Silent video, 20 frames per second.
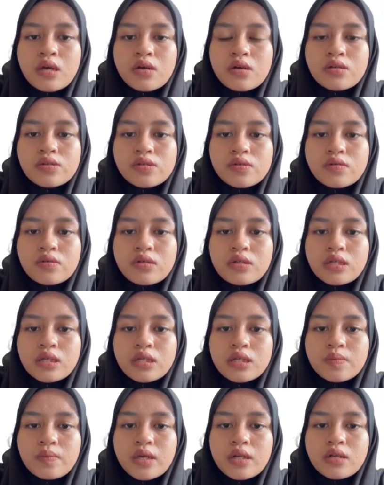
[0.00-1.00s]
Also, they
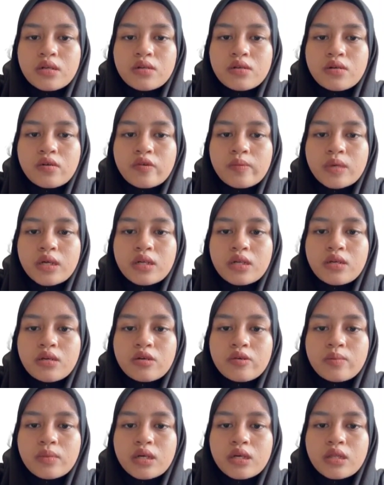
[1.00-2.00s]
spend a lot of money
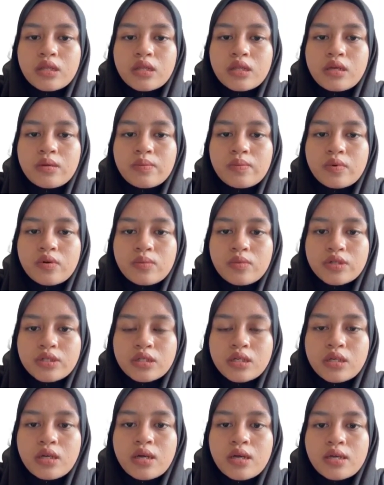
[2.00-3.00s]
on marketing and
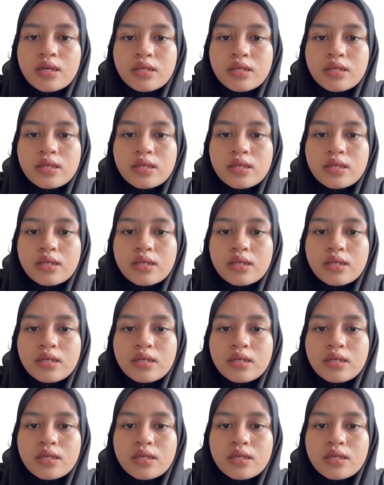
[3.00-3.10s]
promotion